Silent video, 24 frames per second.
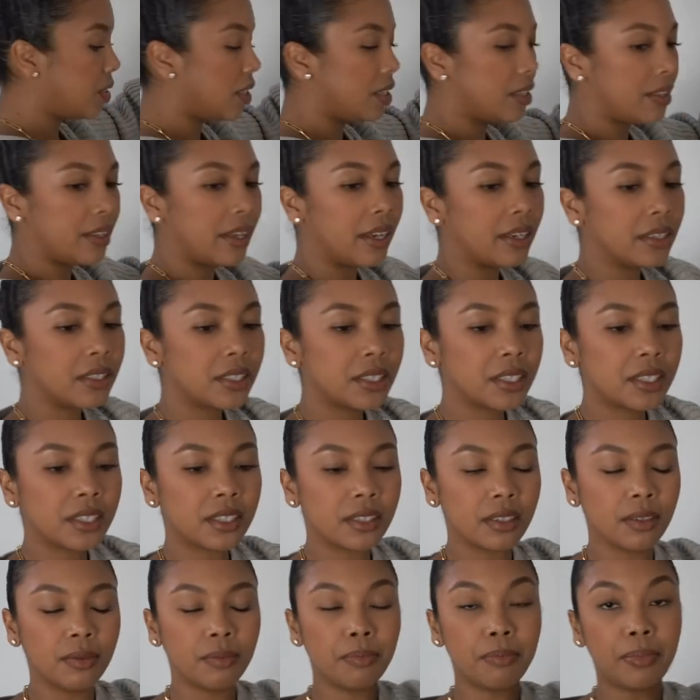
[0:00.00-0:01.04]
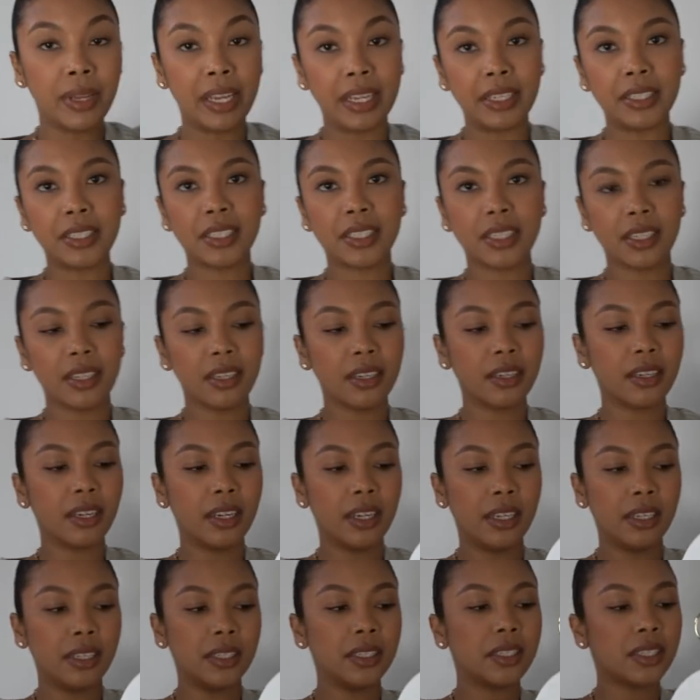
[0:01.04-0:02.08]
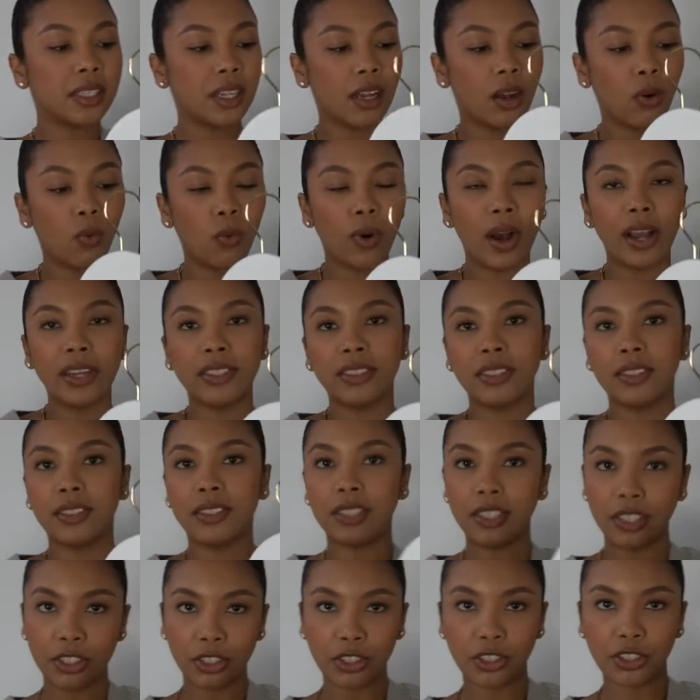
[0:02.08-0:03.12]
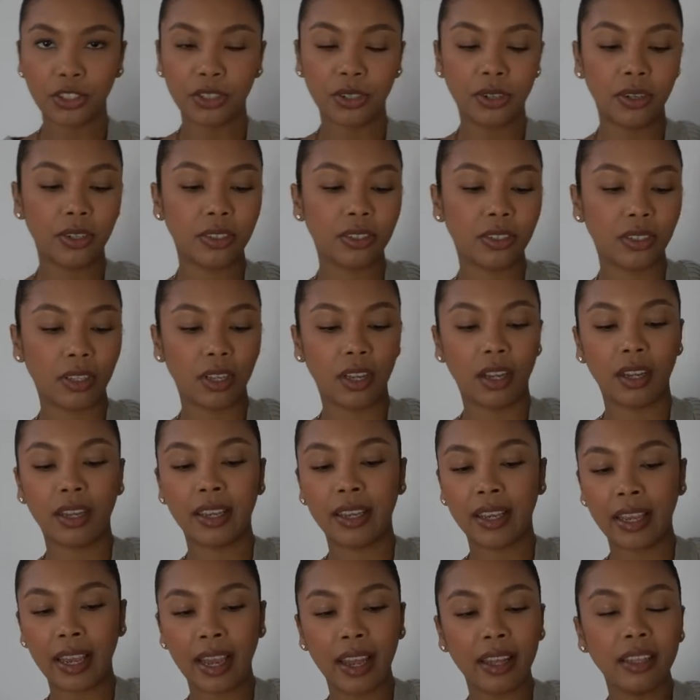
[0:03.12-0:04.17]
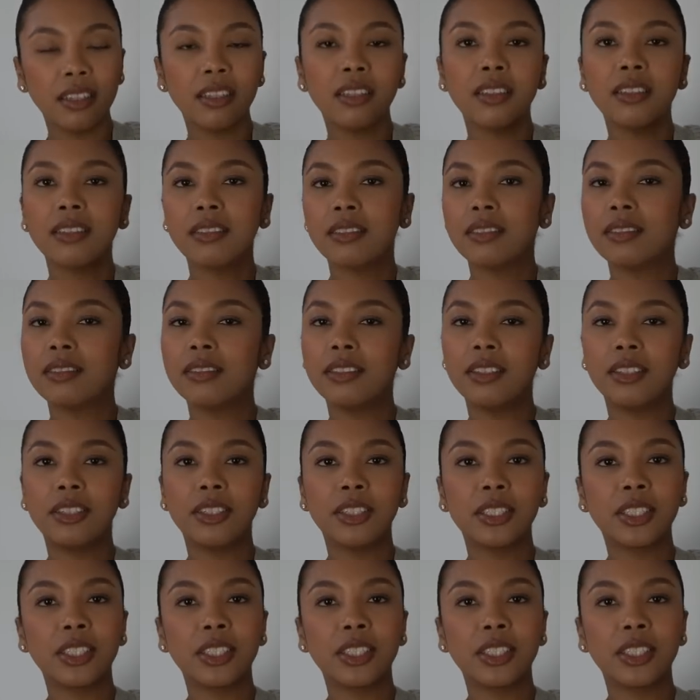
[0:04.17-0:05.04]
next basic is a white t-shirt. Again, there is